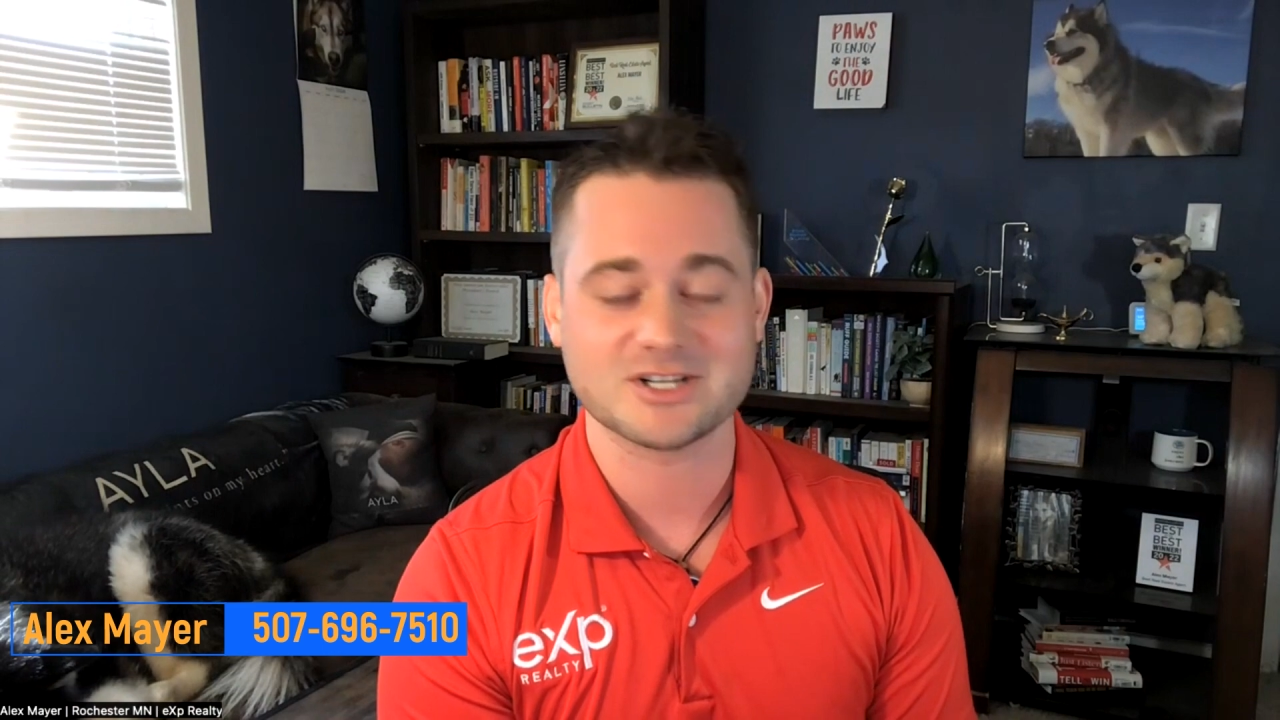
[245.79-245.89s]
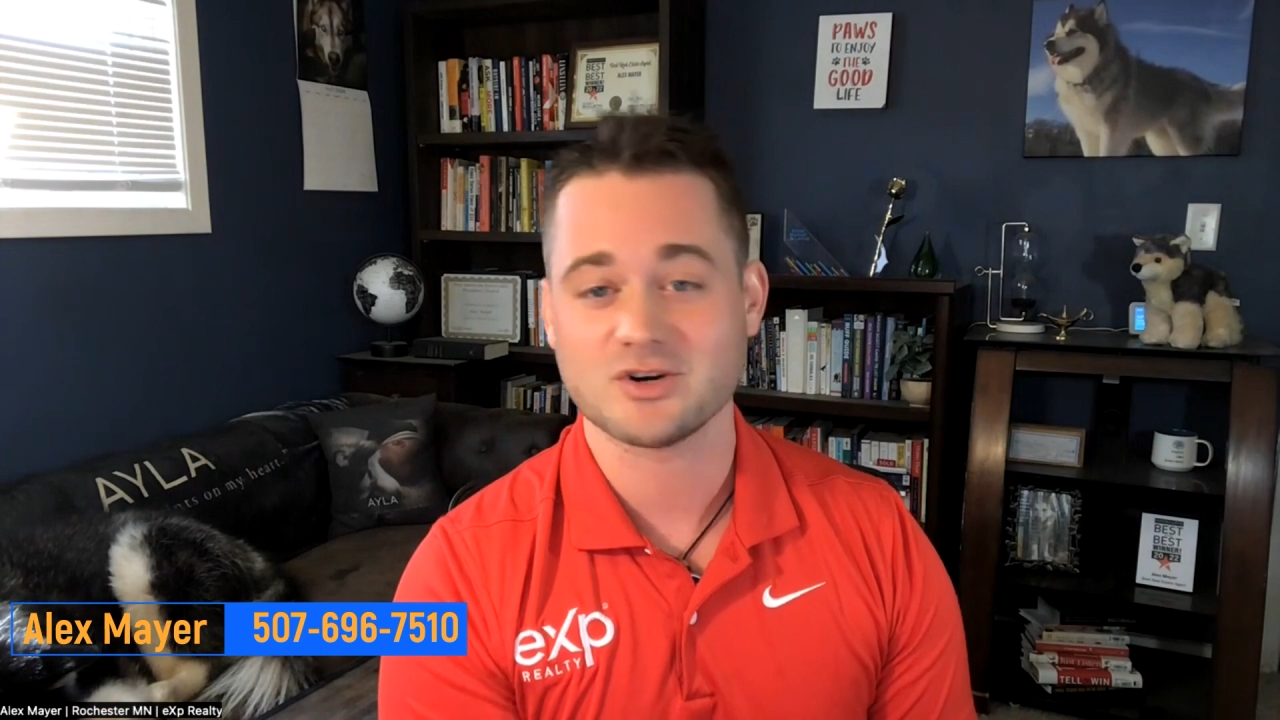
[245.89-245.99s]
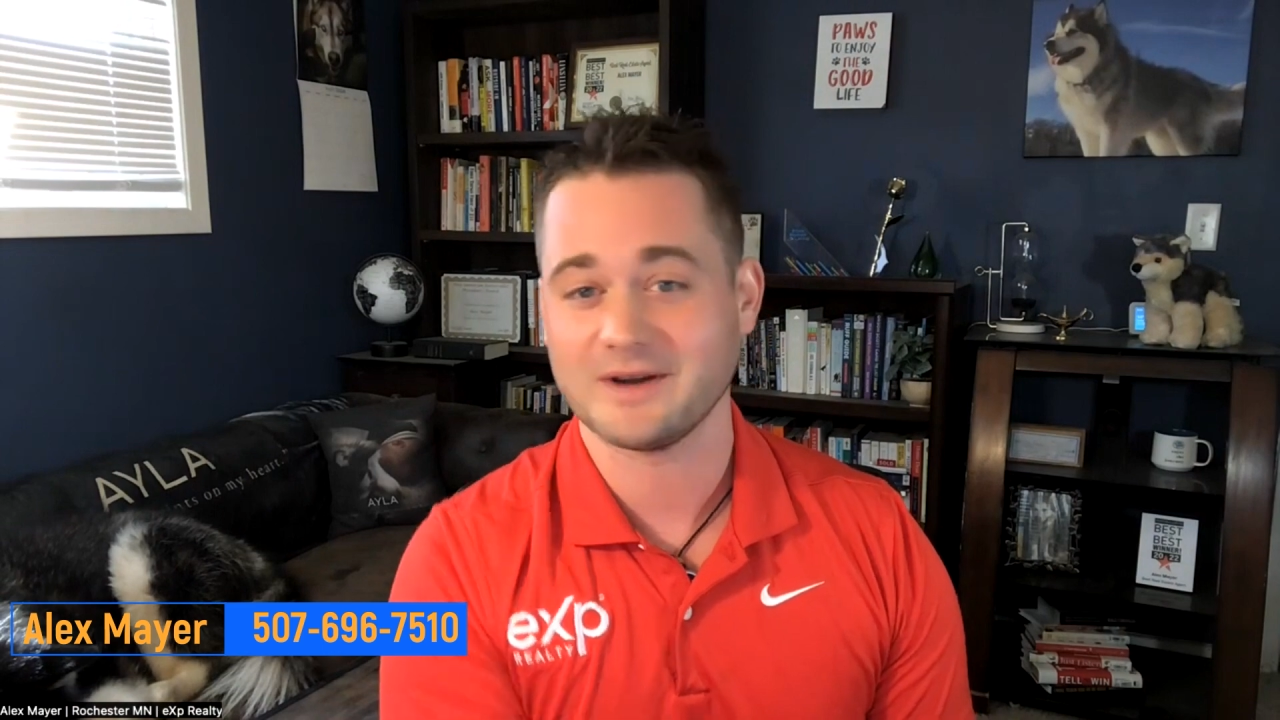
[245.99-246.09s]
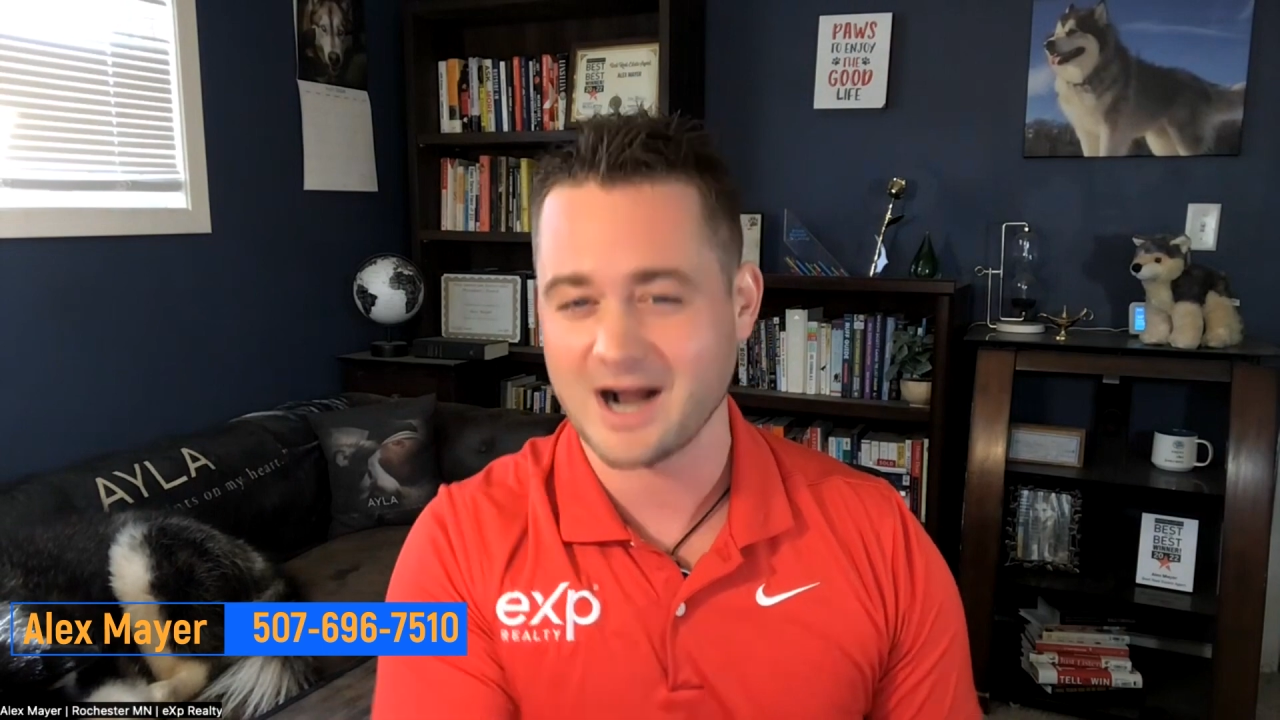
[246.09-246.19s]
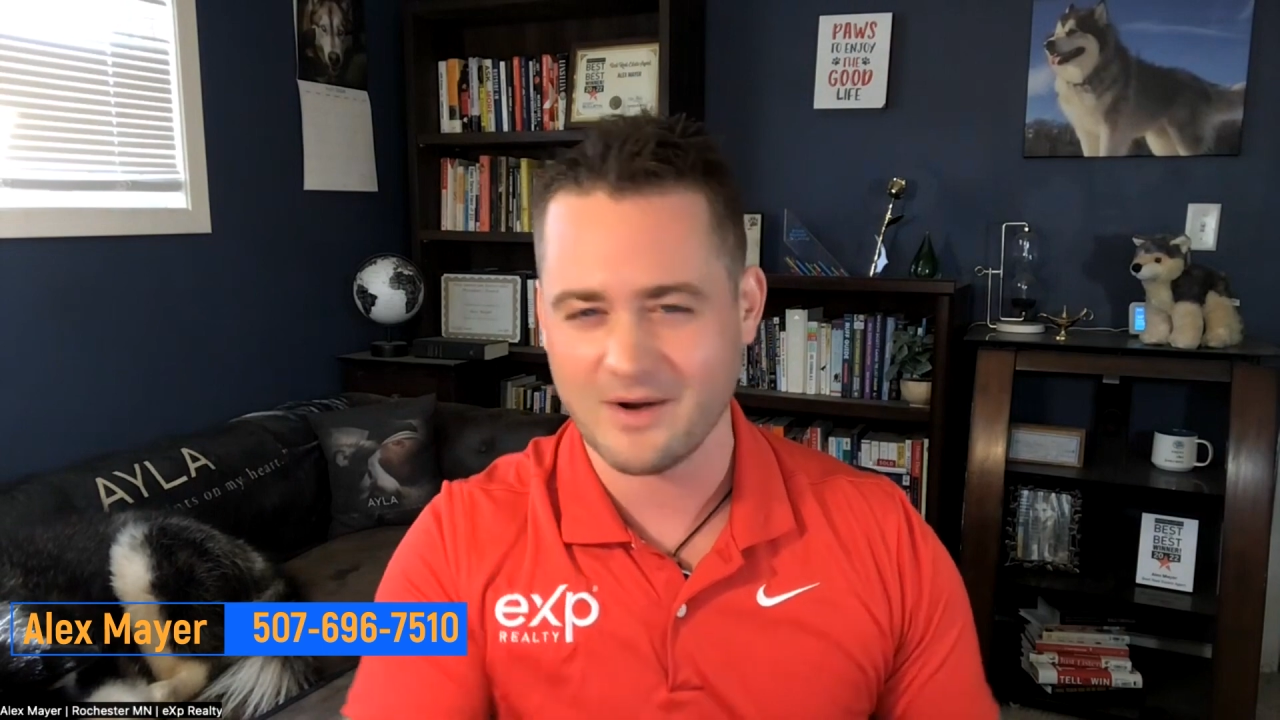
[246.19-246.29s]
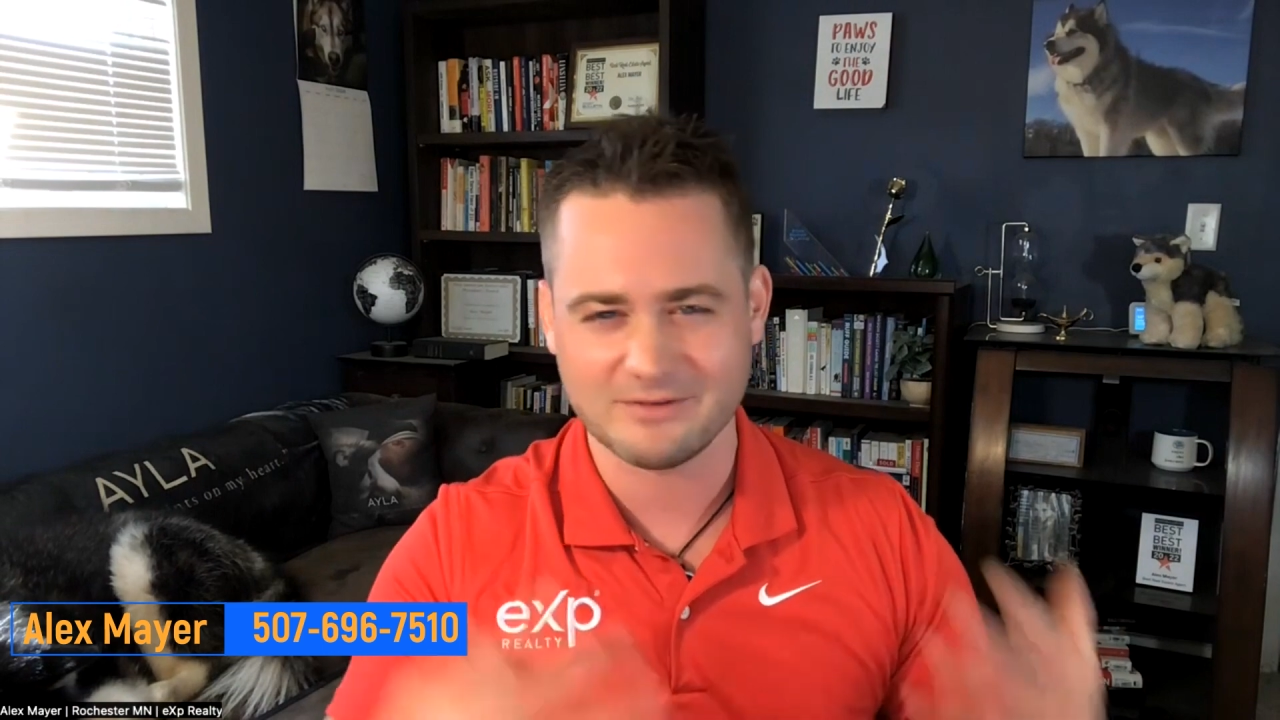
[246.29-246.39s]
showing how